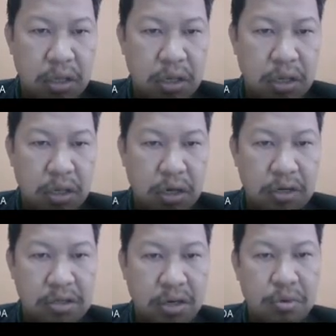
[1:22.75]
Okay,
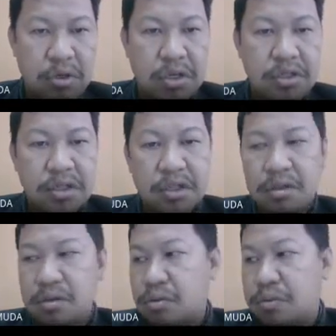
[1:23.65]
Razali Muda,
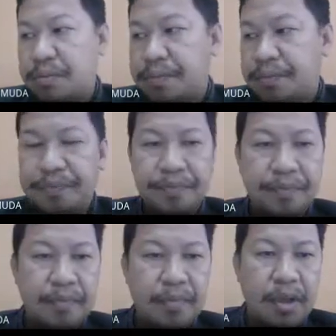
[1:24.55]
Session 2.
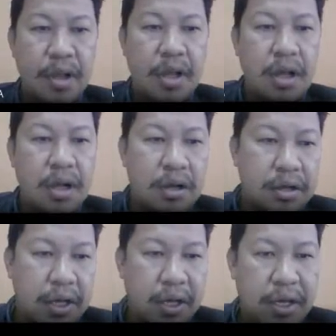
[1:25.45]

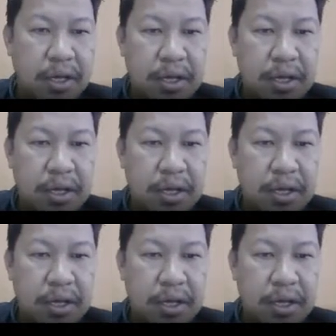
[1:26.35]
Okay,